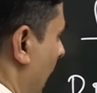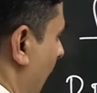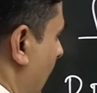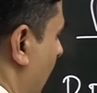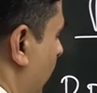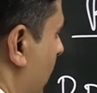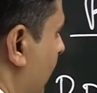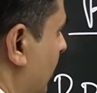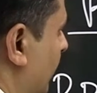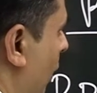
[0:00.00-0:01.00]
And
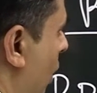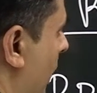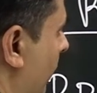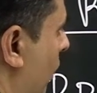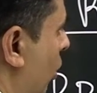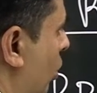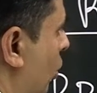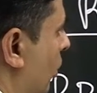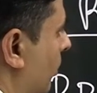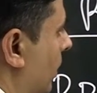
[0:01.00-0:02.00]
government security will go to
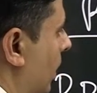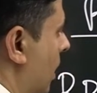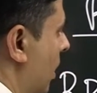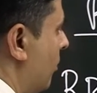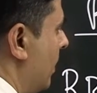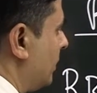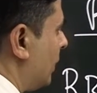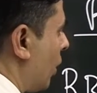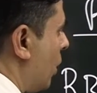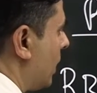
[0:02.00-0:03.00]
whom? Government
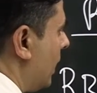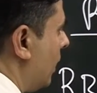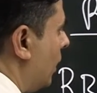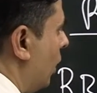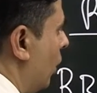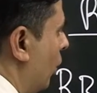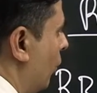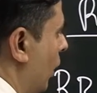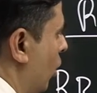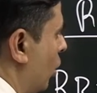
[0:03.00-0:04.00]
security
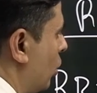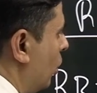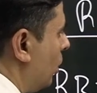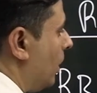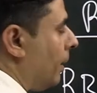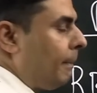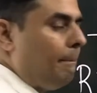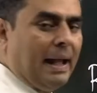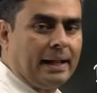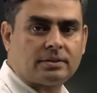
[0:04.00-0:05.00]
will go to
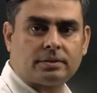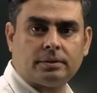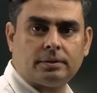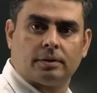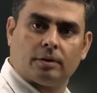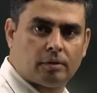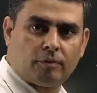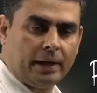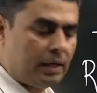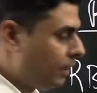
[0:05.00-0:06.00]
banks.
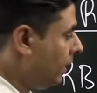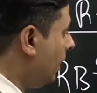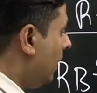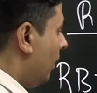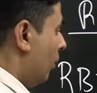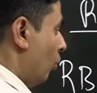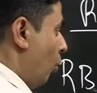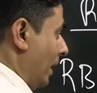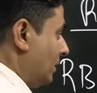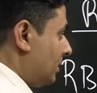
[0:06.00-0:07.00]
Fine.
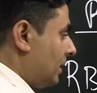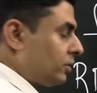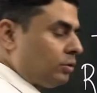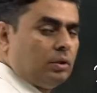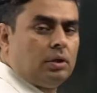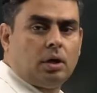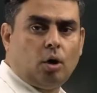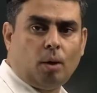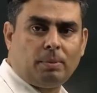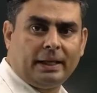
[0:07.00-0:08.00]
Once this
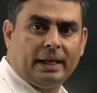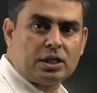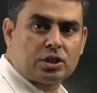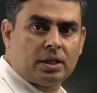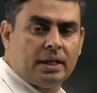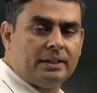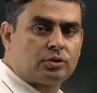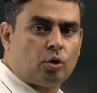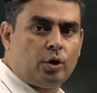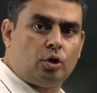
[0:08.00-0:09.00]
obligation
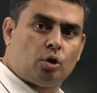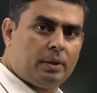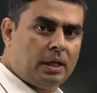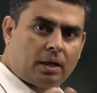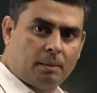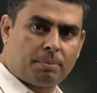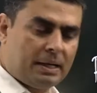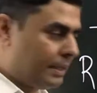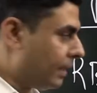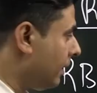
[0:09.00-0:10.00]
is going to be
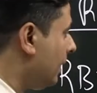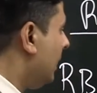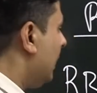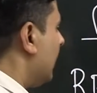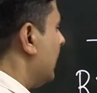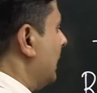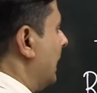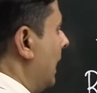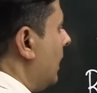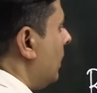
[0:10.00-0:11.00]
completed,
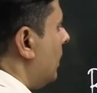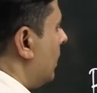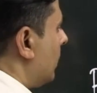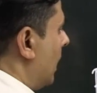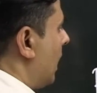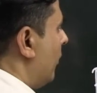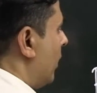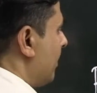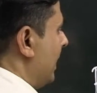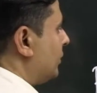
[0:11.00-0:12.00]
then the
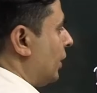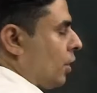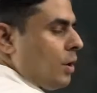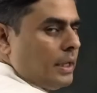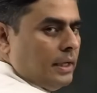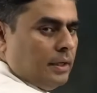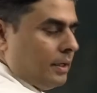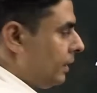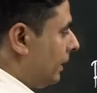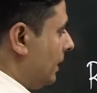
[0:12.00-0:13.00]
government security,
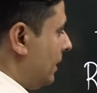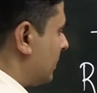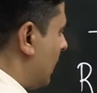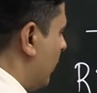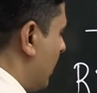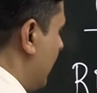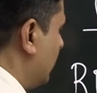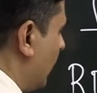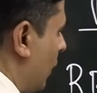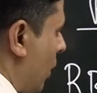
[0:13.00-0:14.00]
then this
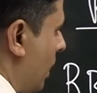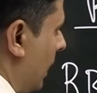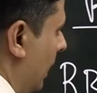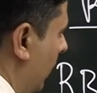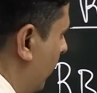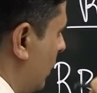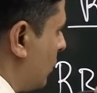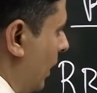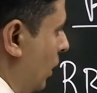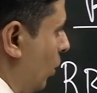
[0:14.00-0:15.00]
government security which
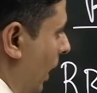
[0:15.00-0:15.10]
went to